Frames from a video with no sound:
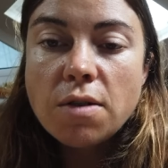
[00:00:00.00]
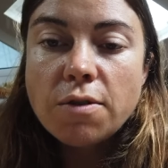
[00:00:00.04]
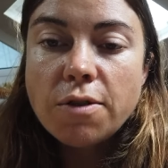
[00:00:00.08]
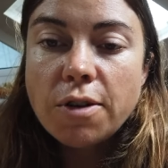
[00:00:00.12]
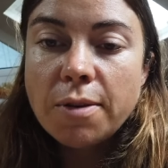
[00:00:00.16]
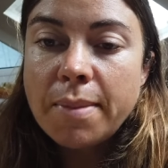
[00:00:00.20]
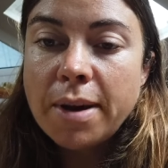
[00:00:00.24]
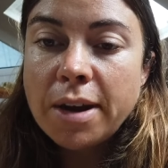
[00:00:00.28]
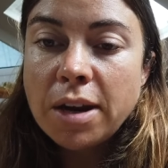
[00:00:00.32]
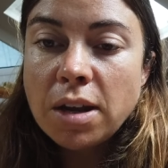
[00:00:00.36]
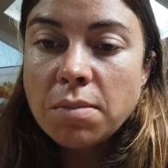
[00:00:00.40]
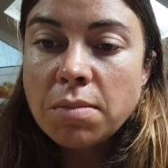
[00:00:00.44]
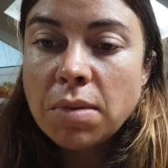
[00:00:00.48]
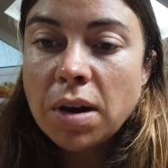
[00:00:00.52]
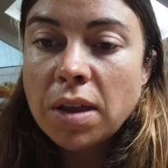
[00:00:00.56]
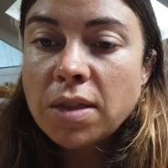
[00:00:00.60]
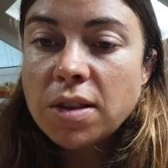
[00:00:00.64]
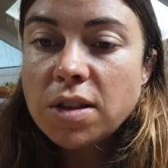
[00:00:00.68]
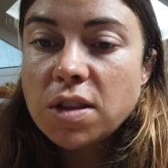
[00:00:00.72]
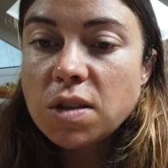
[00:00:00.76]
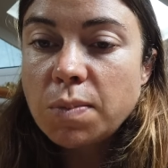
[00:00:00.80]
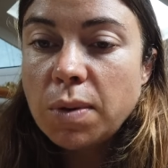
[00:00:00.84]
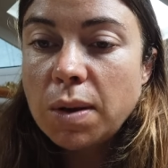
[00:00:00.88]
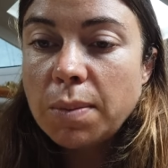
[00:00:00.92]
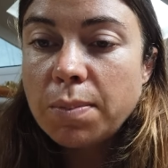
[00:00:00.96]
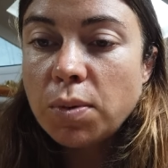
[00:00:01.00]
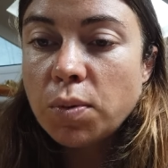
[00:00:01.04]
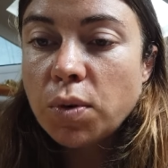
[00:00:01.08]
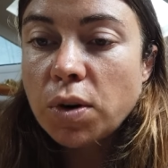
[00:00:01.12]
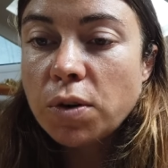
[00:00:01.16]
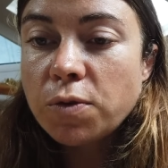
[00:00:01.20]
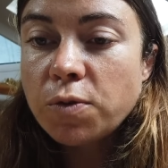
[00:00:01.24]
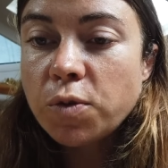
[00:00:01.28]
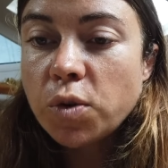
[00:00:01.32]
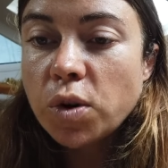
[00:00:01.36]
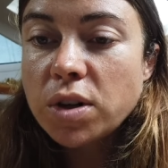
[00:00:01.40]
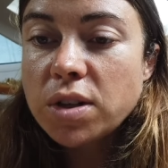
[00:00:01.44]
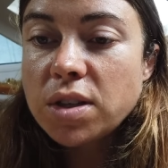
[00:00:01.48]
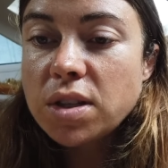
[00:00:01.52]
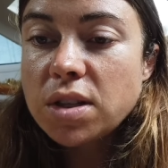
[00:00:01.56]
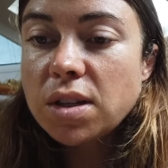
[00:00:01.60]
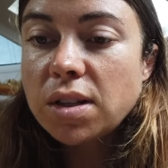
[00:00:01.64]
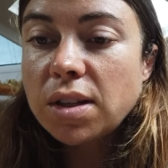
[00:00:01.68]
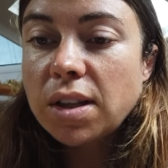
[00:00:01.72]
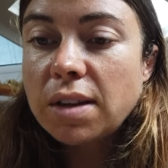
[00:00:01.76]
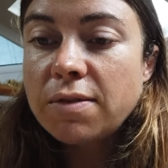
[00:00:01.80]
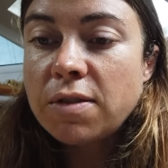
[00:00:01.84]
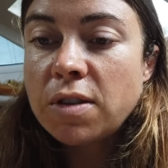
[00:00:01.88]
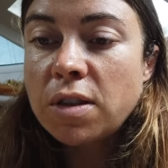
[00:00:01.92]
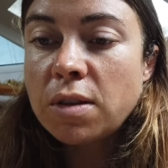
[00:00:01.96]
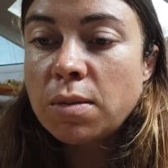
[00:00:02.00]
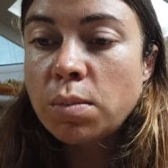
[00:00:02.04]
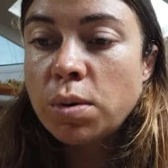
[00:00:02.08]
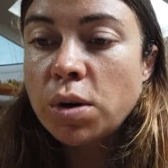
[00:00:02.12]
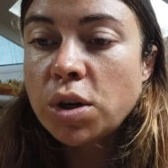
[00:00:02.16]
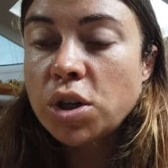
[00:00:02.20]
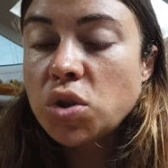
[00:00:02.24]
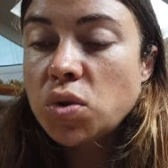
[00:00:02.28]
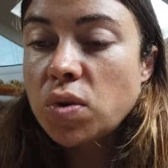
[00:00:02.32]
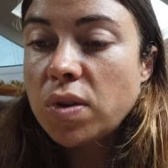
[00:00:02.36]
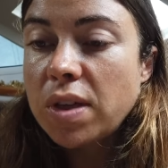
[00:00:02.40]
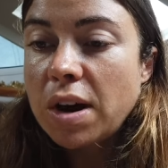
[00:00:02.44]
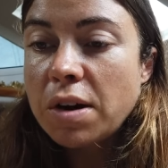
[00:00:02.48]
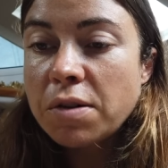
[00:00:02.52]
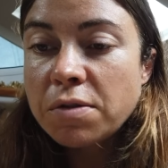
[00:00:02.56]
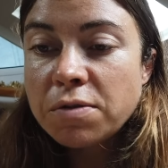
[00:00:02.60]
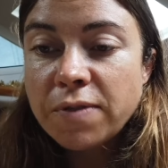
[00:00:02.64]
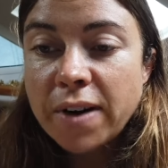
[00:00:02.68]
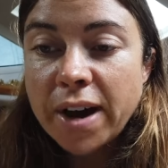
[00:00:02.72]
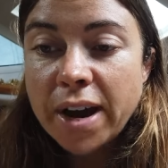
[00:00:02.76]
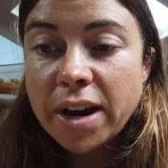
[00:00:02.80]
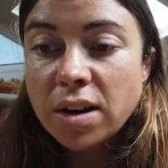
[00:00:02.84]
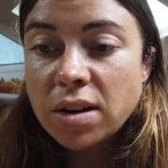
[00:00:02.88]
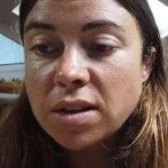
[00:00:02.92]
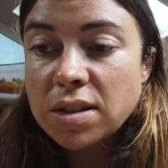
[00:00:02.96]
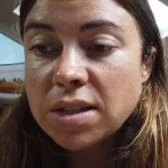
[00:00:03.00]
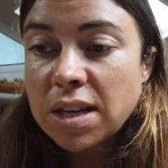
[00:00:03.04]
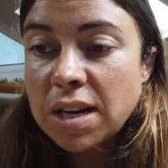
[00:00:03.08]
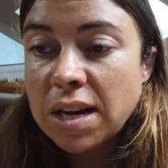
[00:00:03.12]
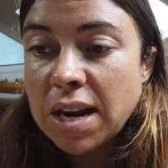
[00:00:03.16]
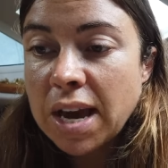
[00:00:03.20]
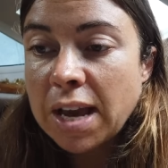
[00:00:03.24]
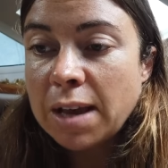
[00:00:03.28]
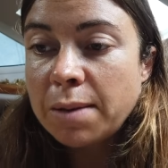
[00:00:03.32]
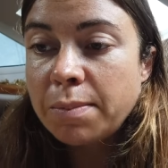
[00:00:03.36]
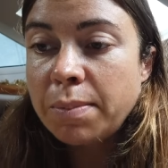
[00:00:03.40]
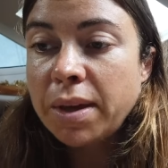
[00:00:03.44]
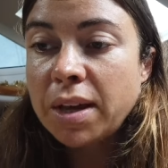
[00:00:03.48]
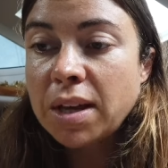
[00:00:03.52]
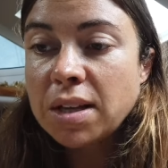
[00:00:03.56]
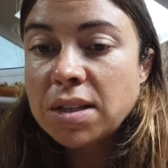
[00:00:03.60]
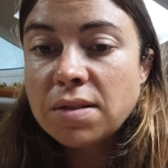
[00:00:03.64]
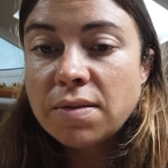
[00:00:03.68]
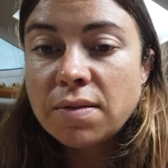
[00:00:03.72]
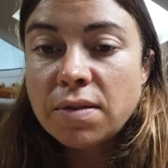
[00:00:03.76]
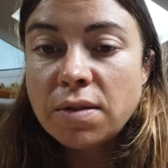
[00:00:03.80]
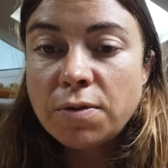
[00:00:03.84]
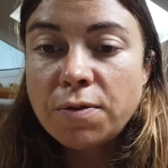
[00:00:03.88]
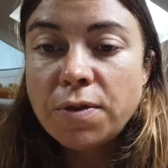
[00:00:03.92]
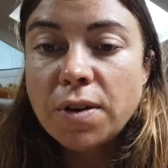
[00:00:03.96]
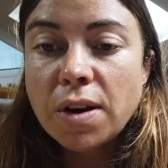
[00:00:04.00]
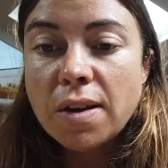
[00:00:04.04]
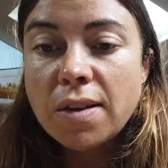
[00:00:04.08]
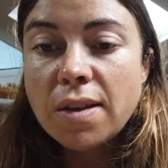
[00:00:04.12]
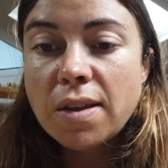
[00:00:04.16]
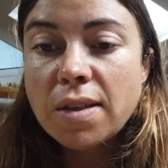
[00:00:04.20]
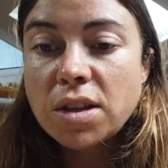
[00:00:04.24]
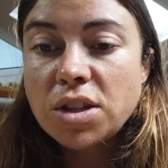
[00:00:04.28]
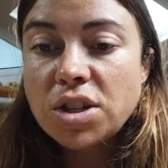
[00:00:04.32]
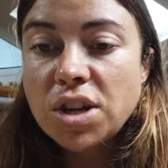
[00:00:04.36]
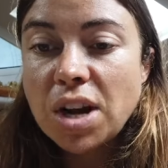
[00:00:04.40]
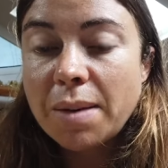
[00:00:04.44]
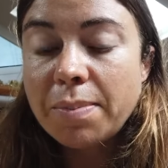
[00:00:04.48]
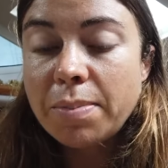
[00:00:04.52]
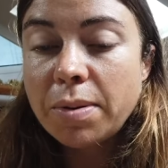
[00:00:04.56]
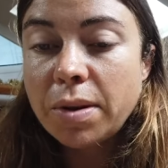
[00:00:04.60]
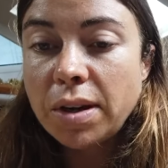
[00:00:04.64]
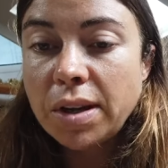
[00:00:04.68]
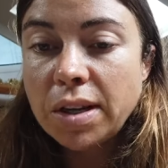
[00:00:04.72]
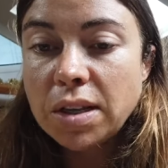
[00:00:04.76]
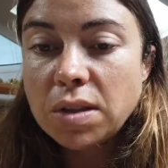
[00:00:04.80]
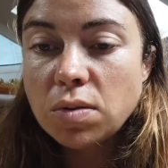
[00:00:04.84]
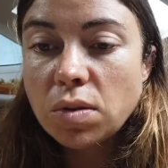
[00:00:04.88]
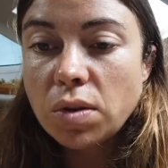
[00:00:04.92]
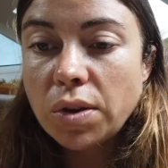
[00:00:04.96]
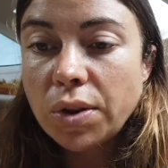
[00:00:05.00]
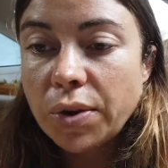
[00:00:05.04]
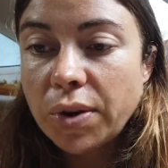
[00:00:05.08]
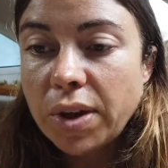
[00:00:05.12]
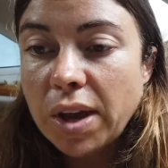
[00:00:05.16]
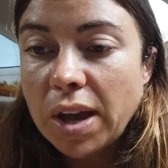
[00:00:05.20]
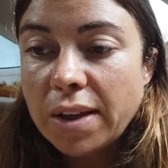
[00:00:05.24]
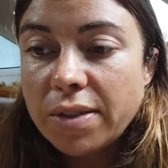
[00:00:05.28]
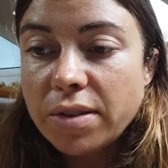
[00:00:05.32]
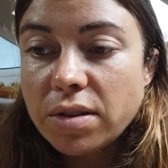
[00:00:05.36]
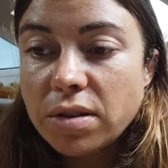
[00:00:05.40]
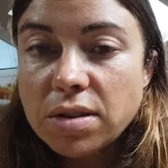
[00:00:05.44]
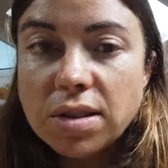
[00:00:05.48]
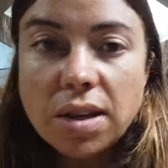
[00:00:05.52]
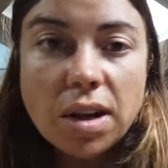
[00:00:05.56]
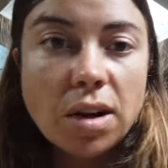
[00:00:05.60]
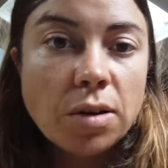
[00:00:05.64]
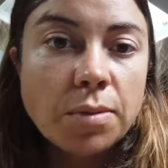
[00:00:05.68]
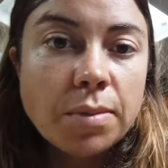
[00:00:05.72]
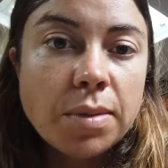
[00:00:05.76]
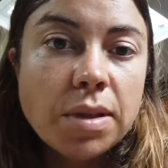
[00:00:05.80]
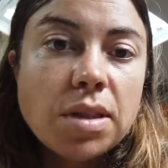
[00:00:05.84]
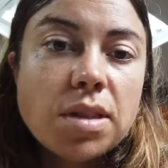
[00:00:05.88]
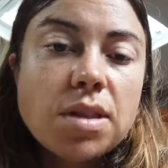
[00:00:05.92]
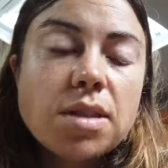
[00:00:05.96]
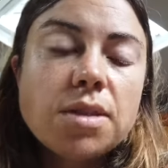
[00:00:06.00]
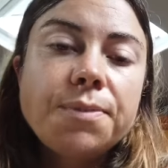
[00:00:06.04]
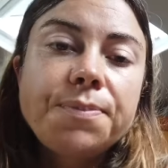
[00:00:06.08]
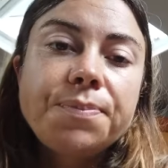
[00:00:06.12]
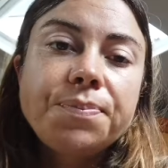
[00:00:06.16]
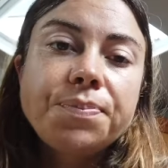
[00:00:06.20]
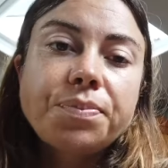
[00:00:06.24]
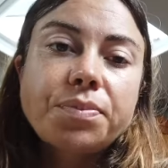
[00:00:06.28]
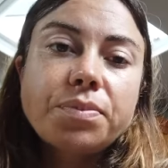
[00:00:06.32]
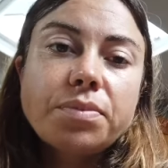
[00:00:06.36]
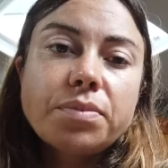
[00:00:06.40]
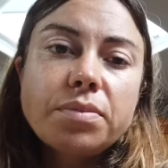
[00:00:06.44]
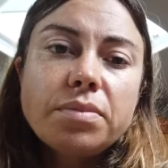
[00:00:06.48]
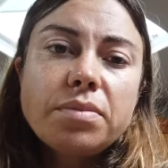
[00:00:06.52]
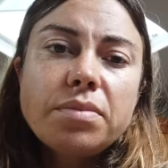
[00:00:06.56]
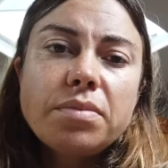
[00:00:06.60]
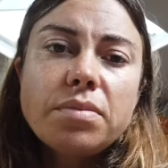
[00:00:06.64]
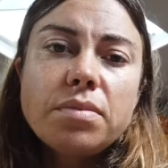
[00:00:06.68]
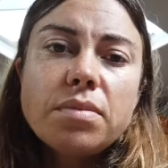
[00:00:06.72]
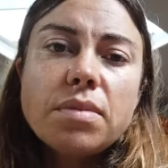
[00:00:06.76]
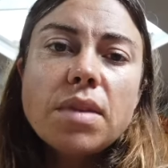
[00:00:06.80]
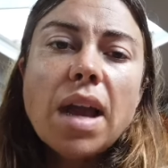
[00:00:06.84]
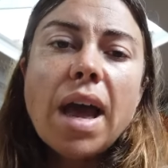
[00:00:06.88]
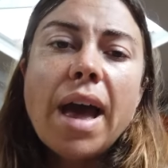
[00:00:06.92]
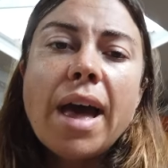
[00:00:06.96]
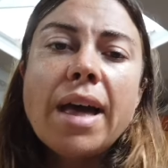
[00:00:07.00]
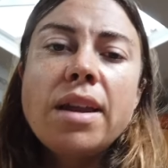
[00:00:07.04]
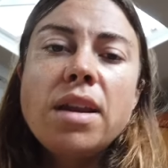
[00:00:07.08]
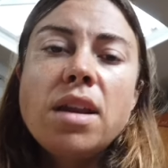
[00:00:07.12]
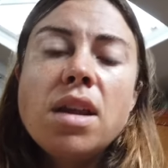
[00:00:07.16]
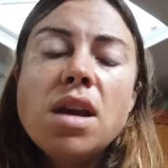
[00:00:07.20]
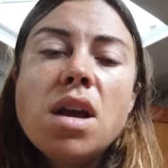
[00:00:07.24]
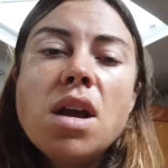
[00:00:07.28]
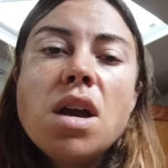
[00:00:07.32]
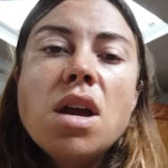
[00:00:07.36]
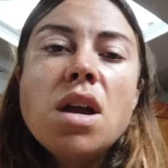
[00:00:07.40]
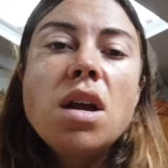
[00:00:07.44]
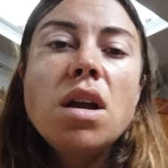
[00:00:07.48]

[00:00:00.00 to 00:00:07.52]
For many months, people were forced to live in the bush without fires at night because of the fear that the Japanese would locate their settlements." And